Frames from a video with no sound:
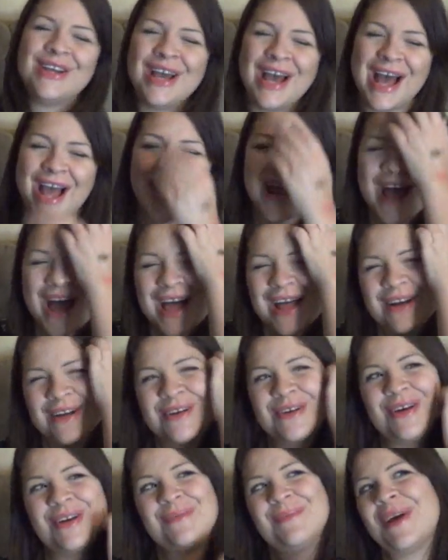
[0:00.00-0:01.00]
I had
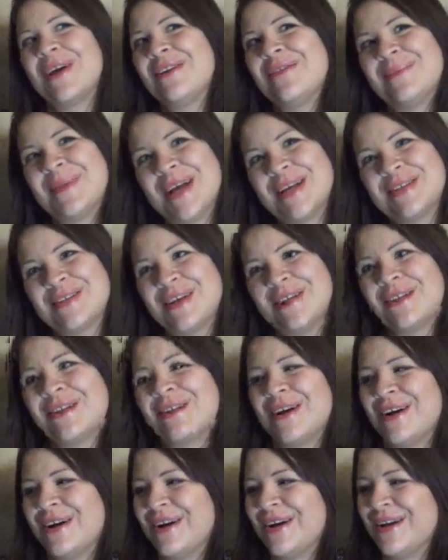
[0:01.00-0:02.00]
a good amount of
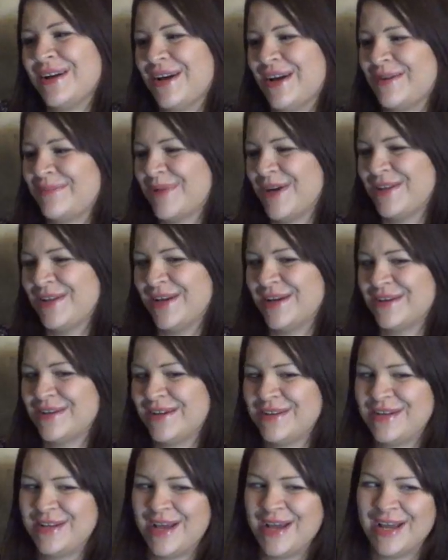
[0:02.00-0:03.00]
mascara on, and by the end
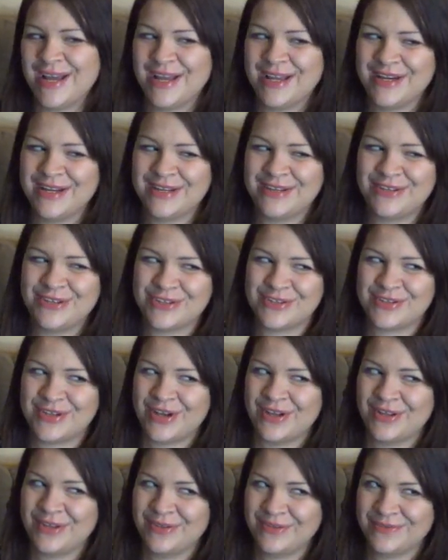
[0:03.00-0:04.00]
of the day, it had just
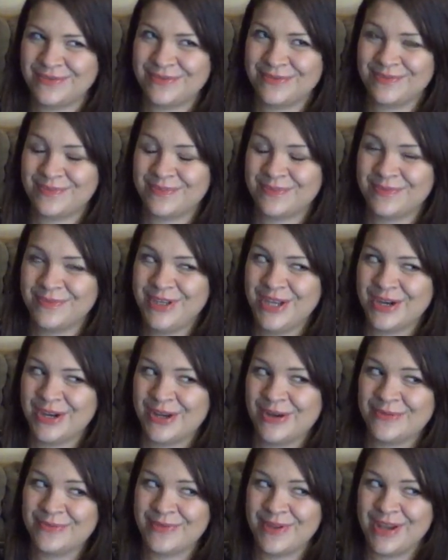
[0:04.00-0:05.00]
all, you
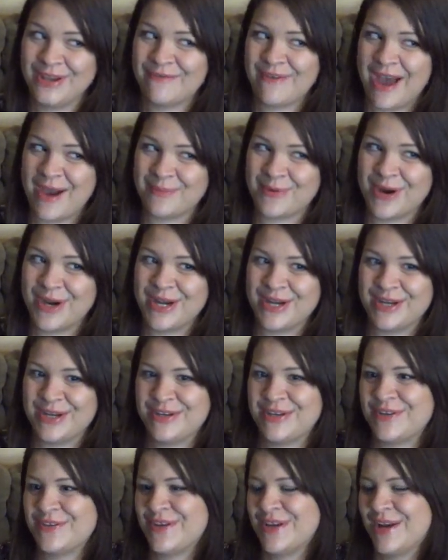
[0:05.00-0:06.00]
know, evaporated
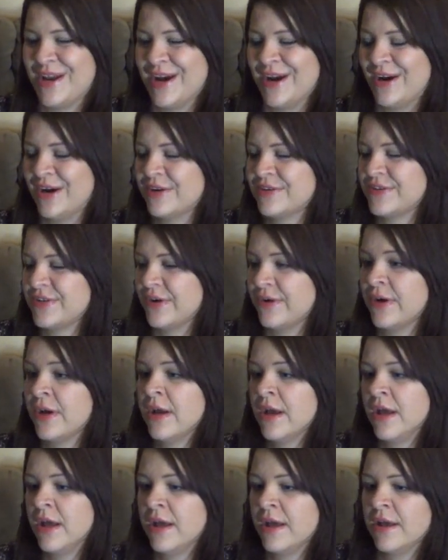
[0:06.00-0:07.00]
into thin air. So
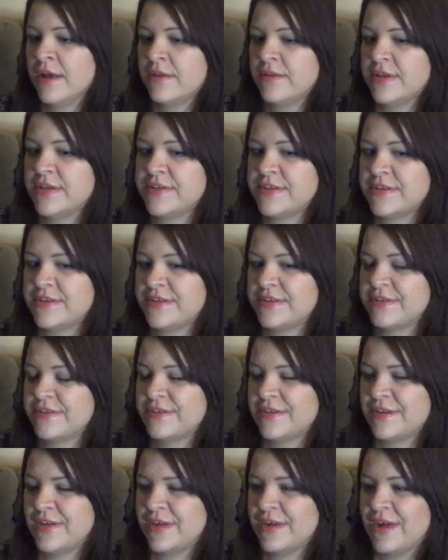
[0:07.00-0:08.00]
this is
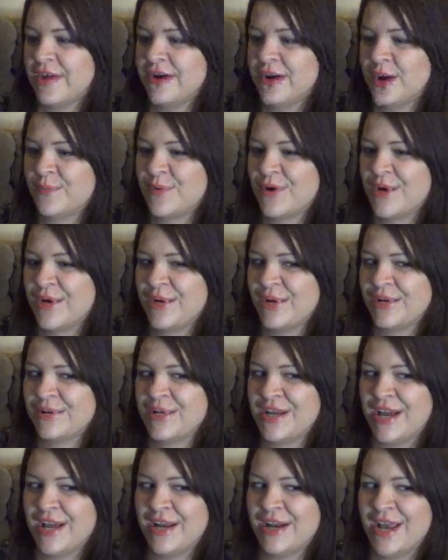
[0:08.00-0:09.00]
an awful
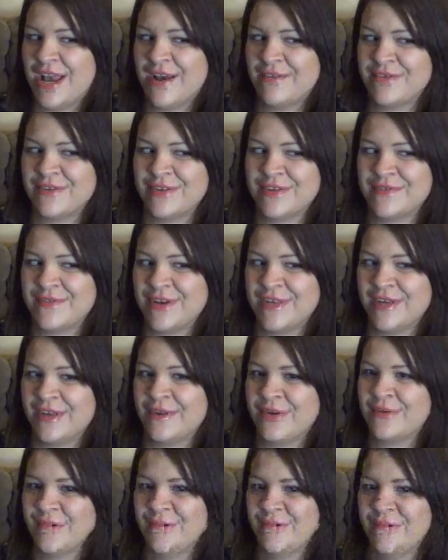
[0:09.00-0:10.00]
product, and after this
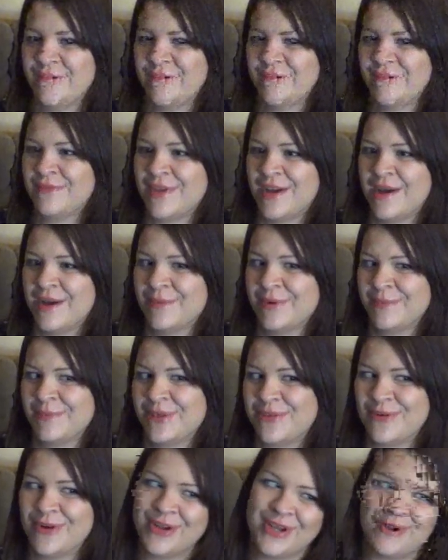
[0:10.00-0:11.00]
video, I'm going to
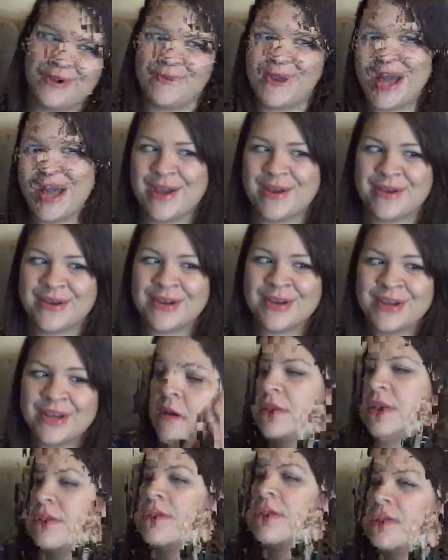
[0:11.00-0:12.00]
throw it away.
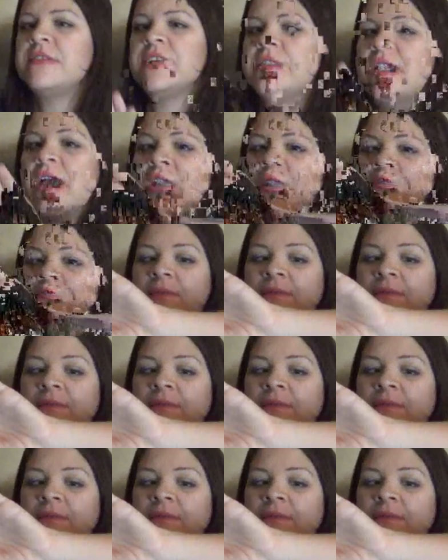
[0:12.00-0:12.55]
This is the e.l.f.